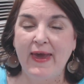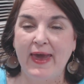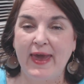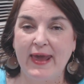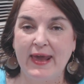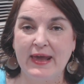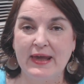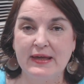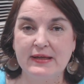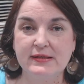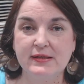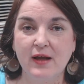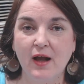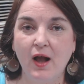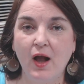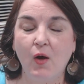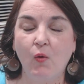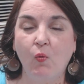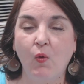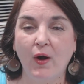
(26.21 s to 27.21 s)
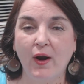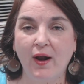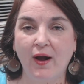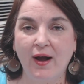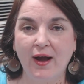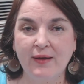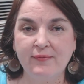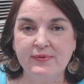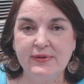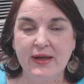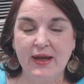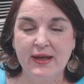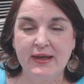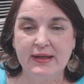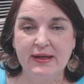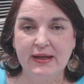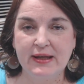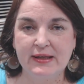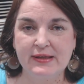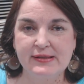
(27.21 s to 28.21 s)
And what I've
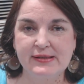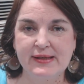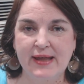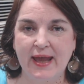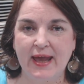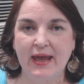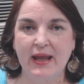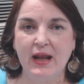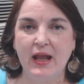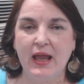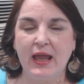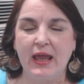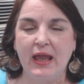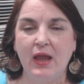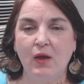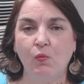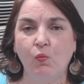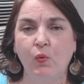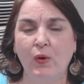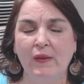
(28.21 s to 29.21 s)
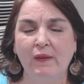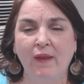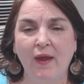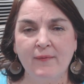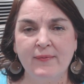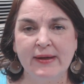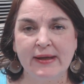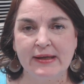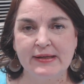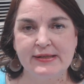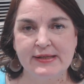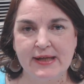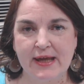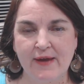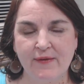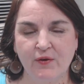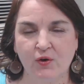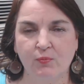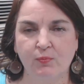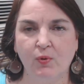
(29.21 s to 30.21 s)
done is that we love to get
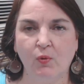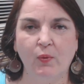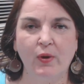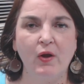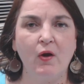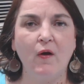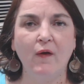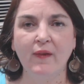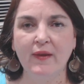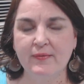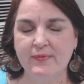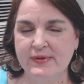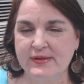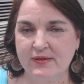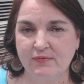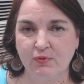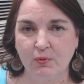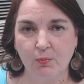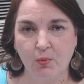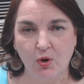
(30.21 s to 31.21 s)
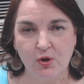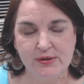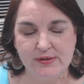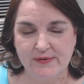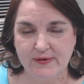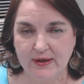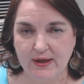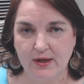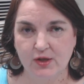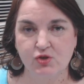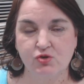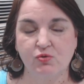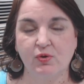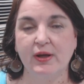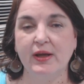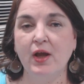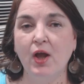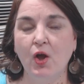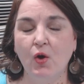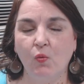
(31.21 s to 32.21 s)
together, but we all live in different parts of the
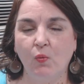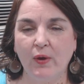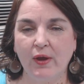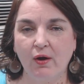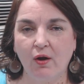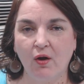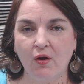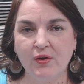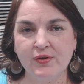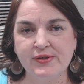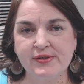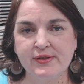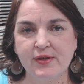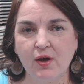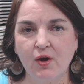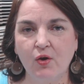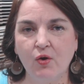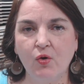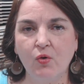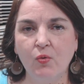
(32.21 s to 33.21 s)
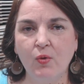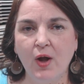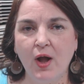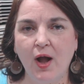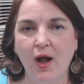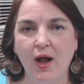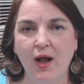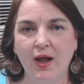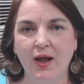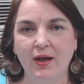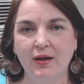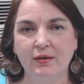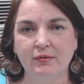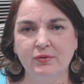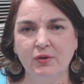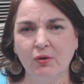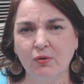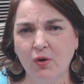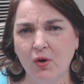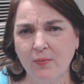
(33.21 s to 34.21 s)
country. We also
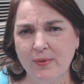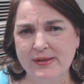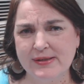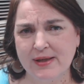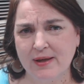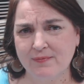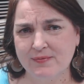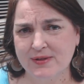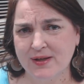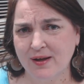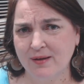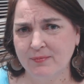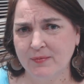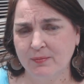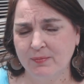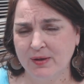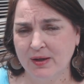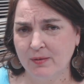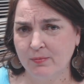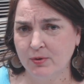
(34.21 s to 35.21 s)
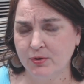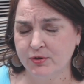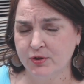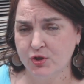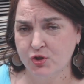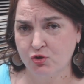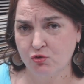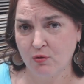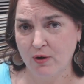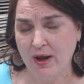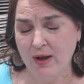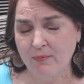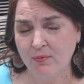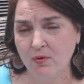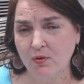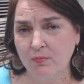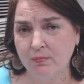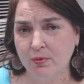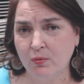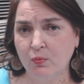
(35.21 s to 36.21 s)
don't always have time to be able to
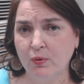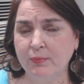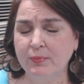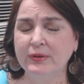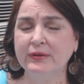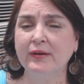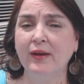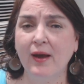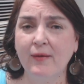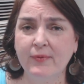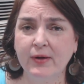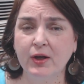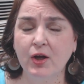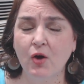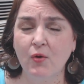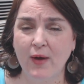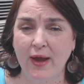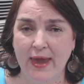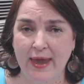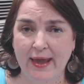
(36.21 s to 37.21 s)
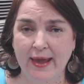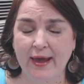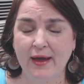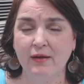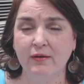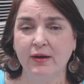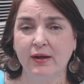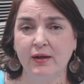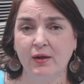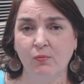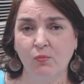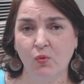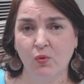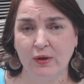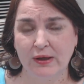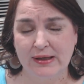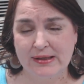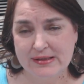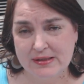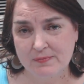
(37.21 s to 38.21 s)
travel, but we would love to go hang out in a
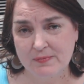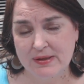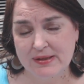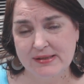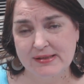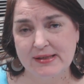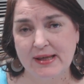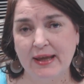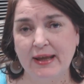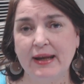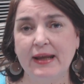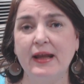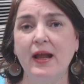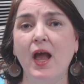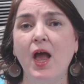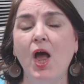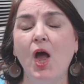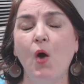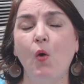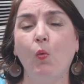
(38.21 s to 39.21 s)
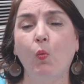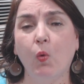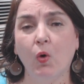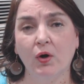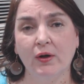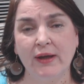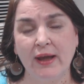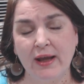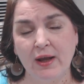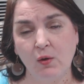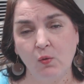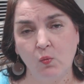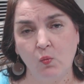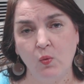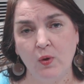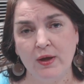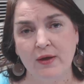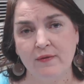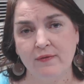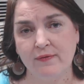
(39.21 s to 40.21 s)
more intimate setting, working
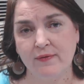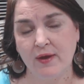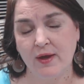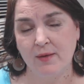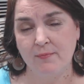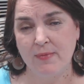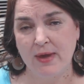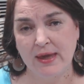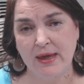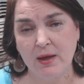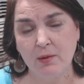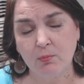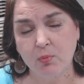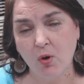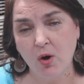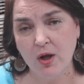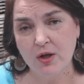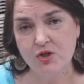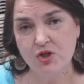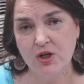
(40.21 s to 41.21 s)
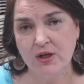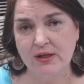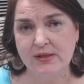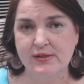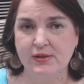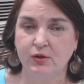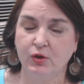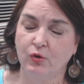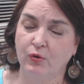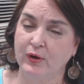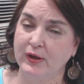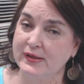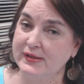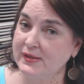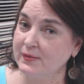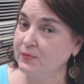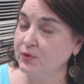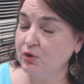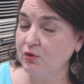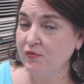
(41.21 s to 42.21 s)
with making projects, learning
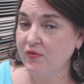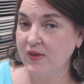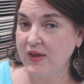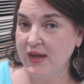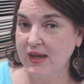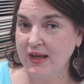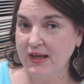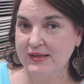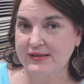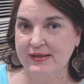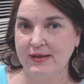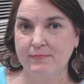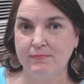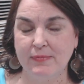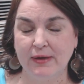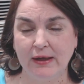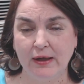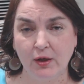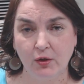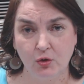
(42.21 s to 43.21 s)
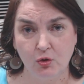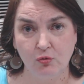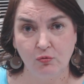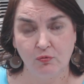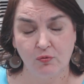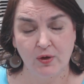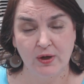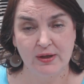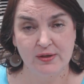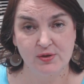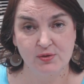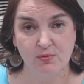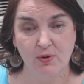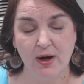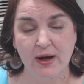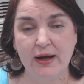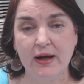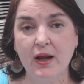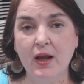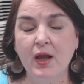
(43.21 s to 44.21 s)
some new things, and meeting new friends,
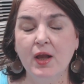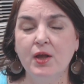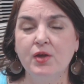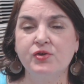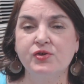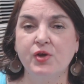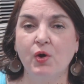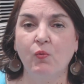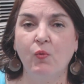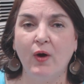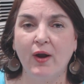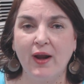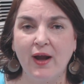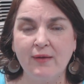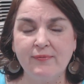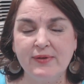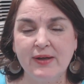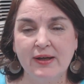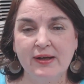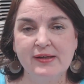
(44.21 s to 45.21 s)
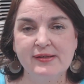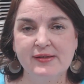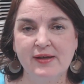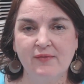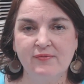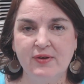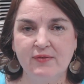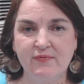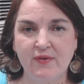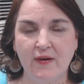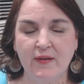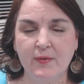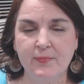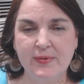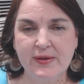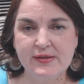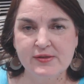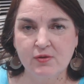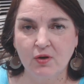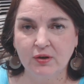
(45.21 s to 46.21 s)
right? So what I've done is I've
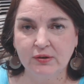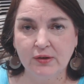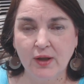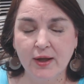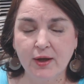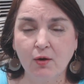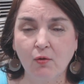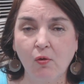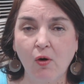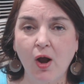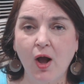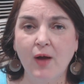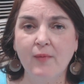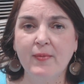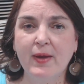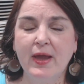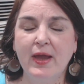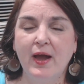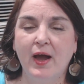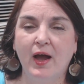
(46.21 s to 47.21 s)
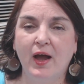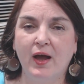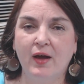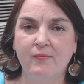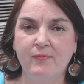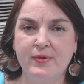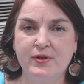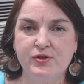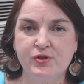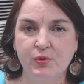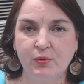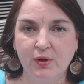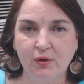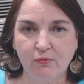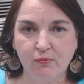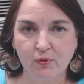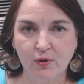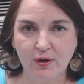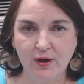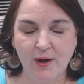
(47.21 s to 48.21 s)
developed this online crop. Been doing
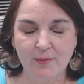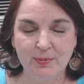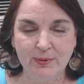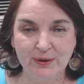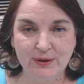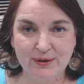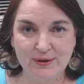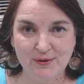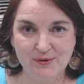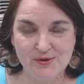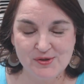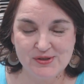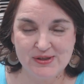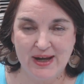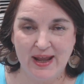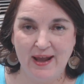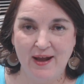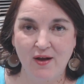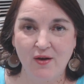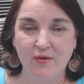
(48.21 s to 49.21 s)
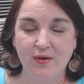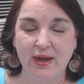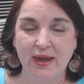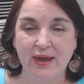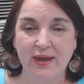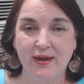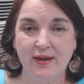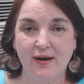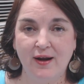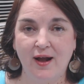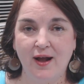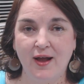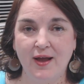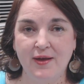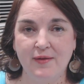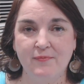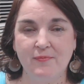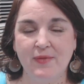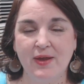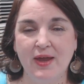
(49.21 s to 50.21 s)
it for a couple of years now, and
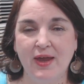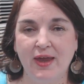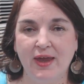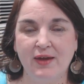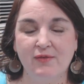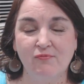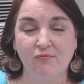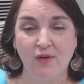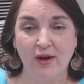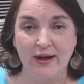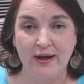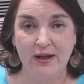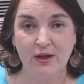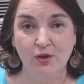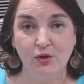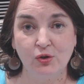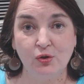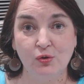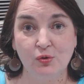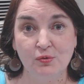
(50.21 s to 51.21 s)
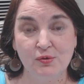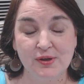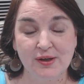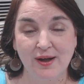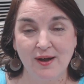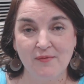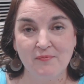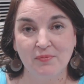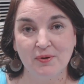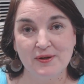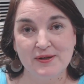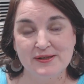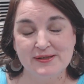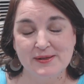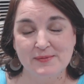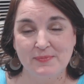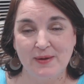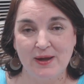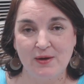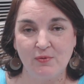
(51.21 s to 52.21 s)
I'm inviting you to come
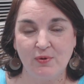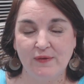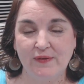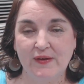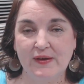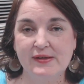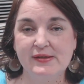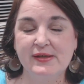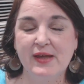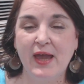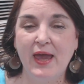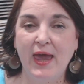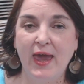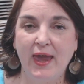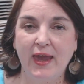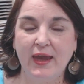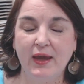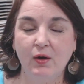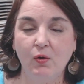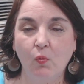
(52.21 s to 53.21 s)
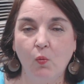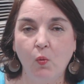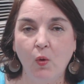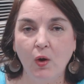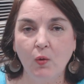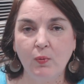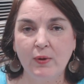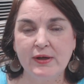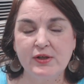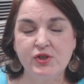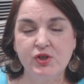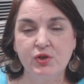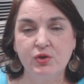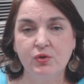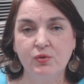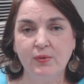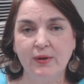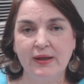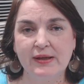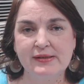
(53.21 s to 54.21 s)
participate with us. And what we
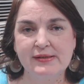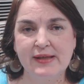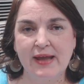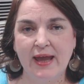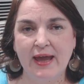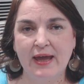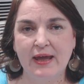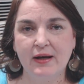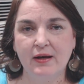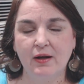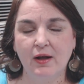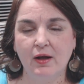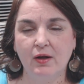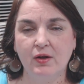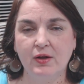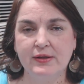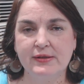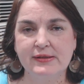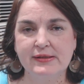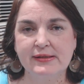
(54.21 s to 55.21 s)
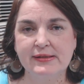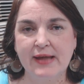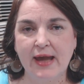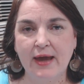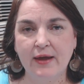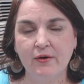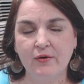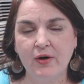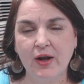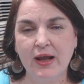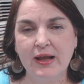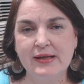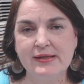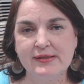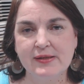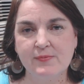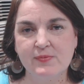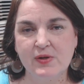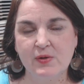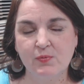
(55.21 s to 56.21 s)
do is that on Saturday,
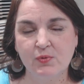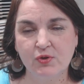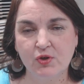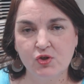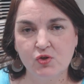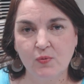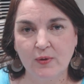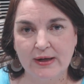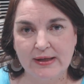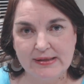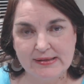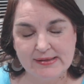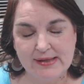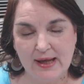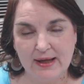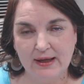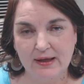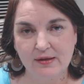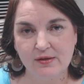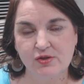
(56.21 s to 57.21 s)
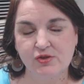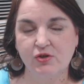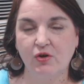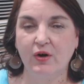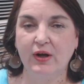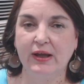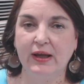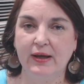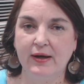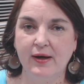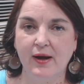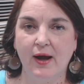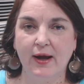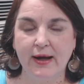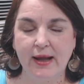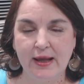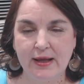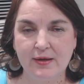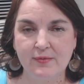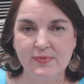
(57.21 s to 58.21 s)
September the 22nd, starting at
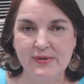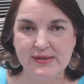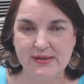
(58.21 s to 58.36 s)
9 a.m.